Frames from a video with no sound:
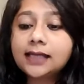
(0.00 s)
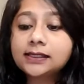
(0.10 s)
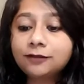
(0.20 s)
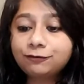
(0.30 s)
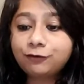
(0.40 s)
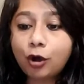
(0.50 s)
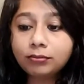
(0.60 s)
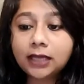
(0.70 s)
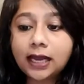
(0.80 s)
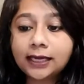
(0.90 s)
has
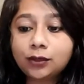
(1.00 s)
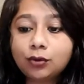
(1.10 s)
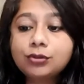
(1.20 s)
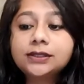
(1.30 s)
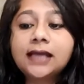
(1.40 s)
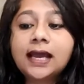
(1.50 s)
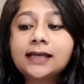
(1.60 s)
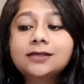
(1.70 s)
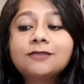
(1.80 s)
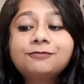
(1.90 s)
informed the High Court
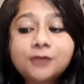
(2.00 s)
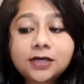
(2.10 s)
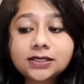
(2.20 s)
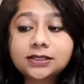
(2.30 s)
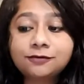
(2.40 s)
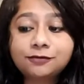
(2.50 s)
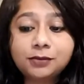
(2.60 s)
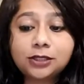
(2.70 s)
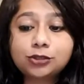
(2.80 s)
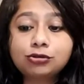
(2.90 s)
that a first
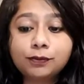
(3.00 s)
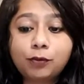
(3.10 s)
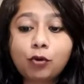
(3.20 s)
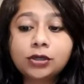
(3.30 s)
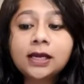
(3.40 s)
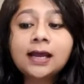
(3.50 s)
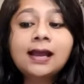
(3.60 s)
information report